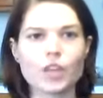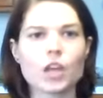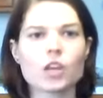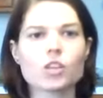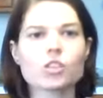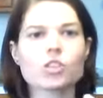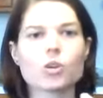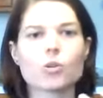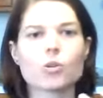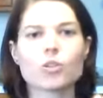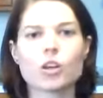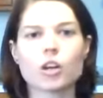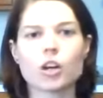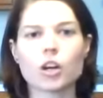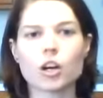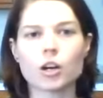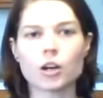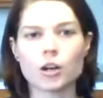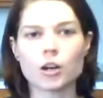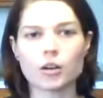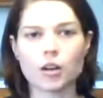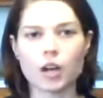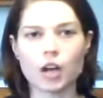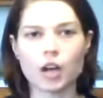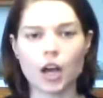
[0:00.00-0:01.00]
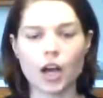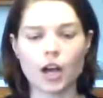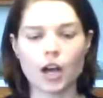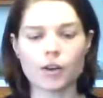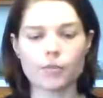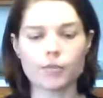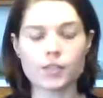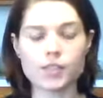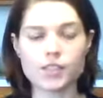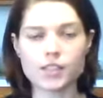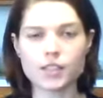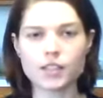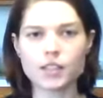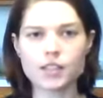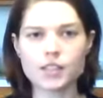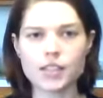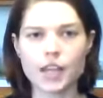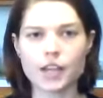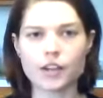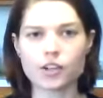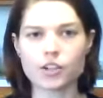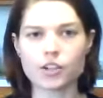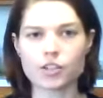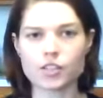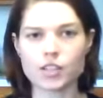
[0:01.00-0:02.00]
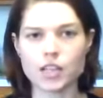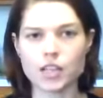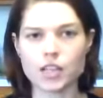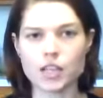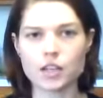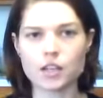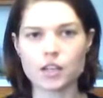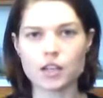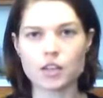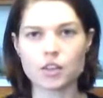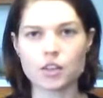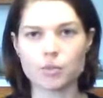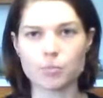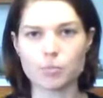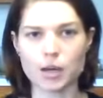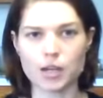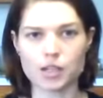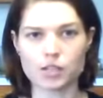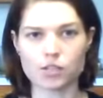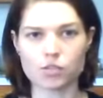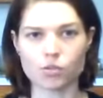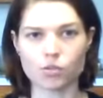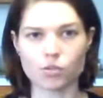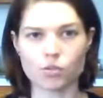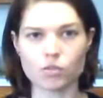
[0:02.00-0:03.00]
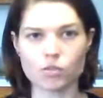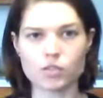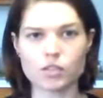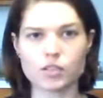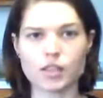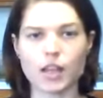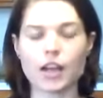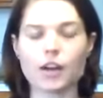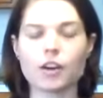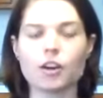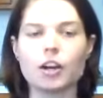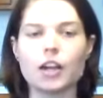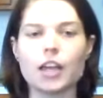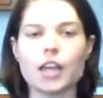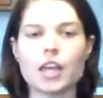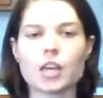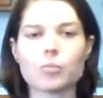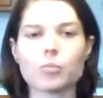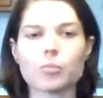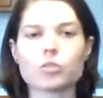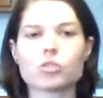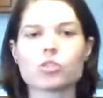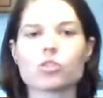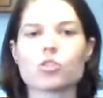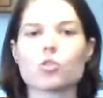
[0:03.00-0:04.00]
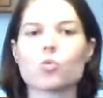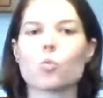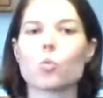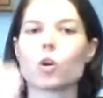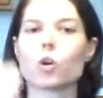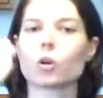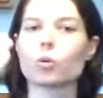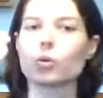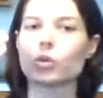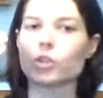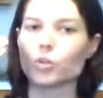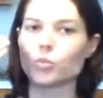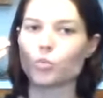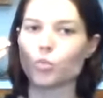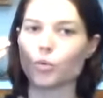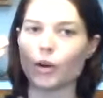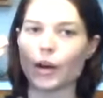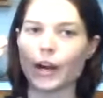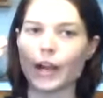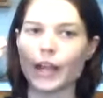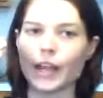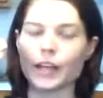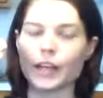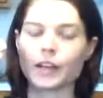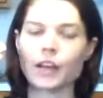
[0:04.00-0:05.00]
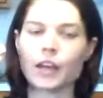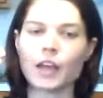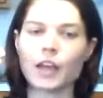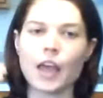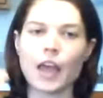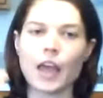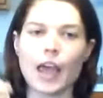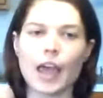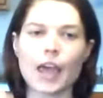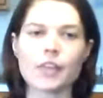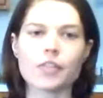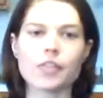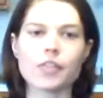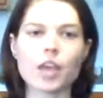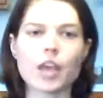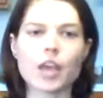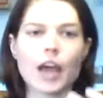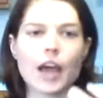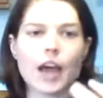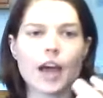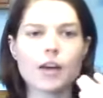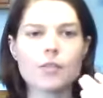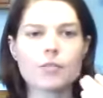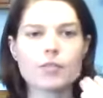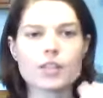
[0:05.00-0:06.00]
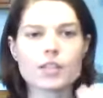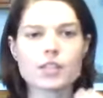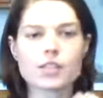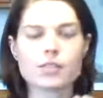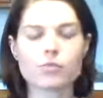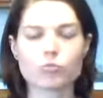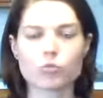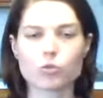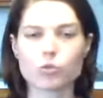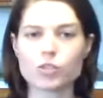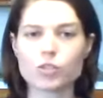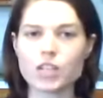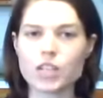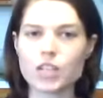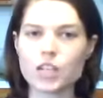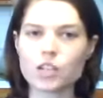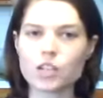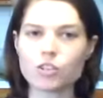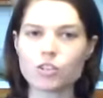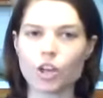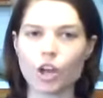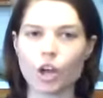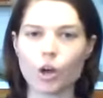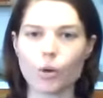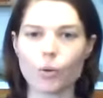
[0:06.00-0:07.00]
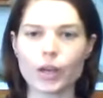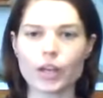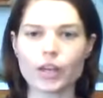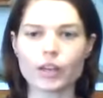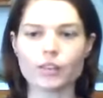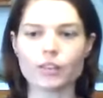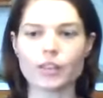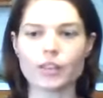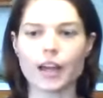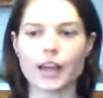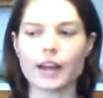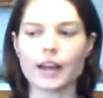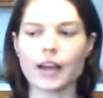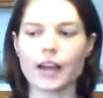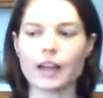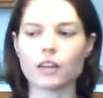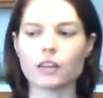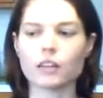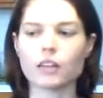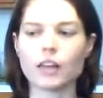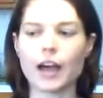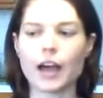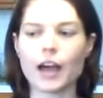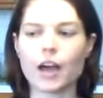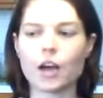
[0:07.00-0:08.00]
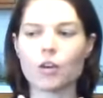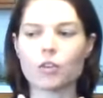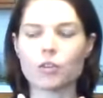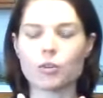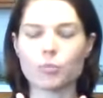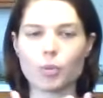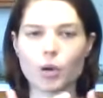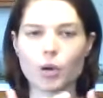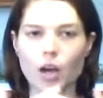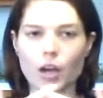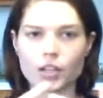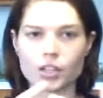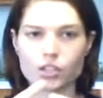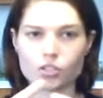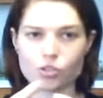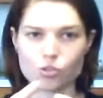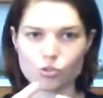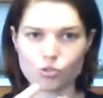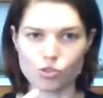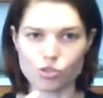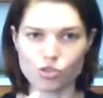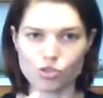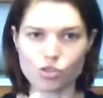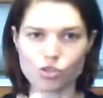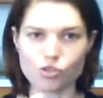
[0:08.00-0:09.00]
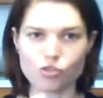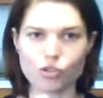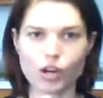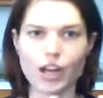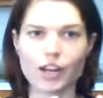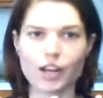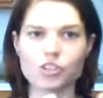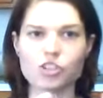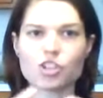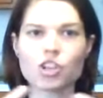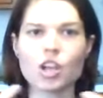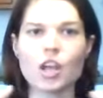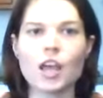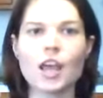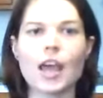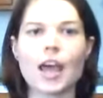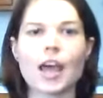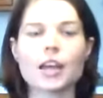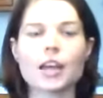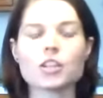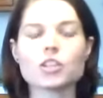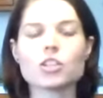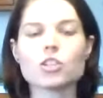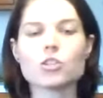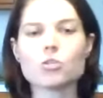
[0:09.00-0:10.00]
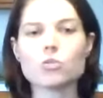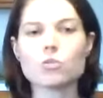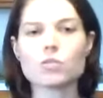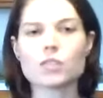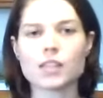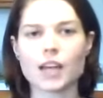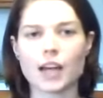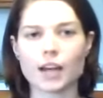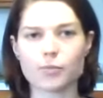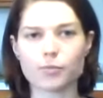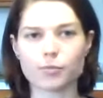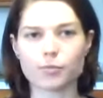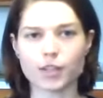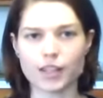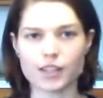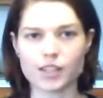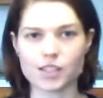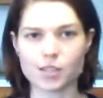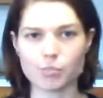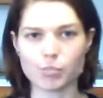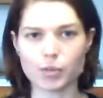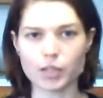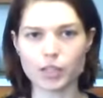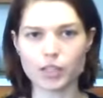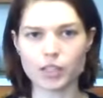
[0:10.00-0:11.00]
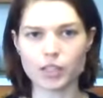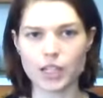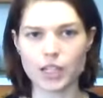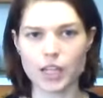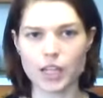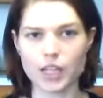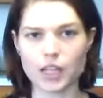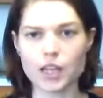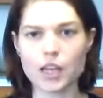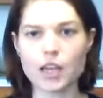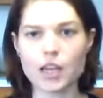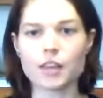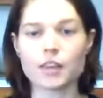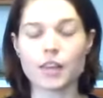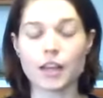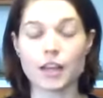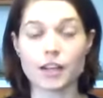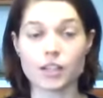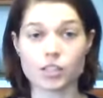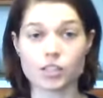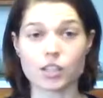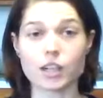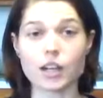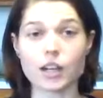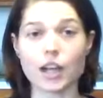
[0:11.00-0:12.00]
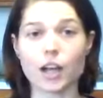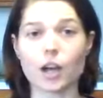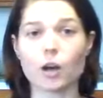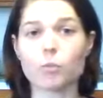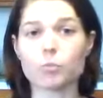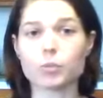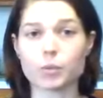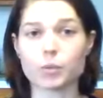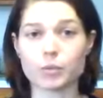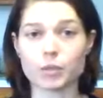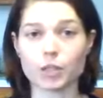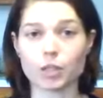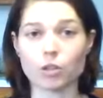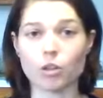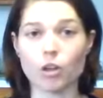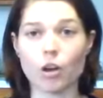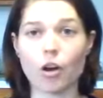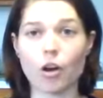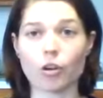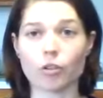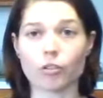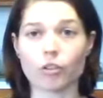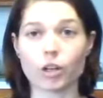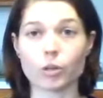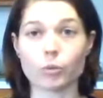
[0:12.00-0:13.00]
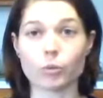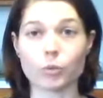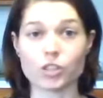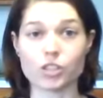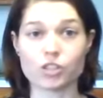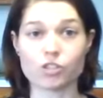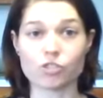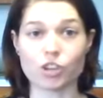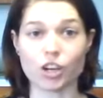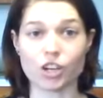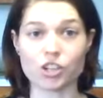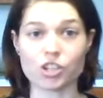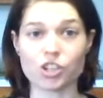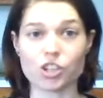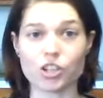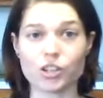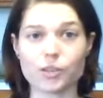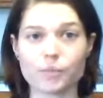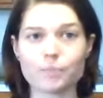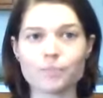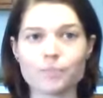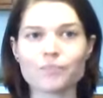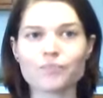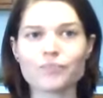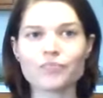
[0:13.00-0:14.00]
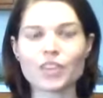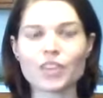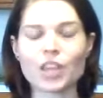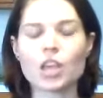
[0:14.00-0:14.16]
So there are facilitators in the muscles that are able to work with the brain, and they have this routine going that allow the body to stretch and use that flexibility that is going to help them in the long run with stretching.